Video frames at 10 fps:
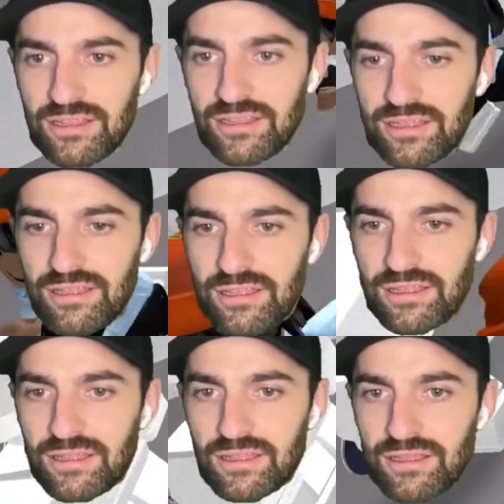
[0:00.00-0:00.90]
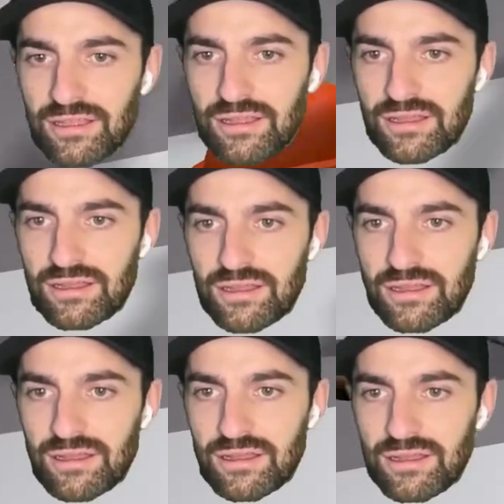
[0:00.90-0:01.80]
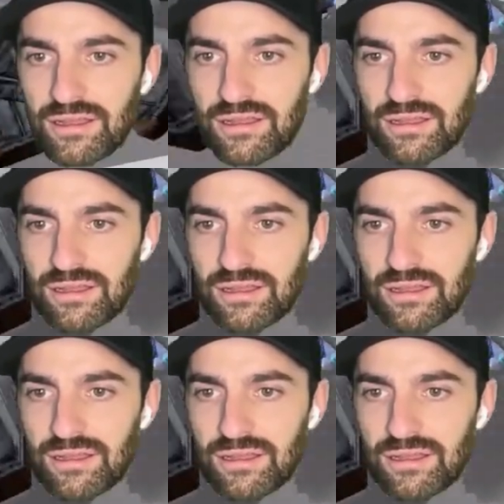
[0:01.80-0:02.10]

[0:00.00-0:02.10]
Nothing is said.